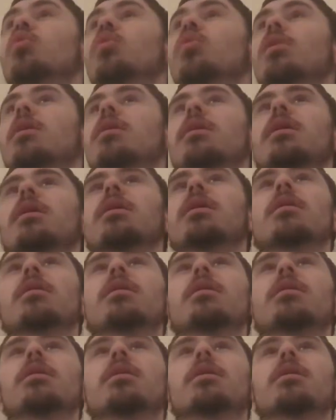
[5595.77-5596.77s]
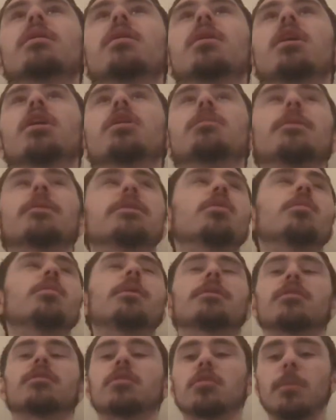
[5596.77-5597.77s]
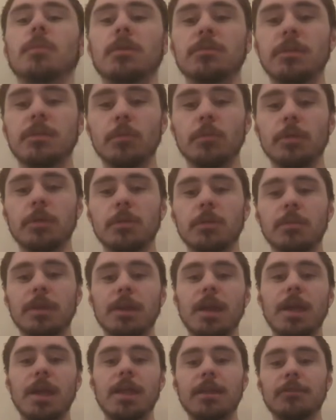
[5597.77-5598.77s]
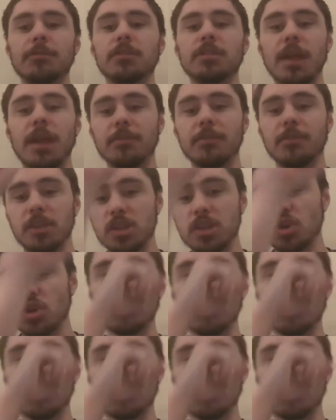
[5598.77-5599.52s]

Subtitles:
card, but you know how much expensive that would be to make an NFC tag for each card? That would be insane.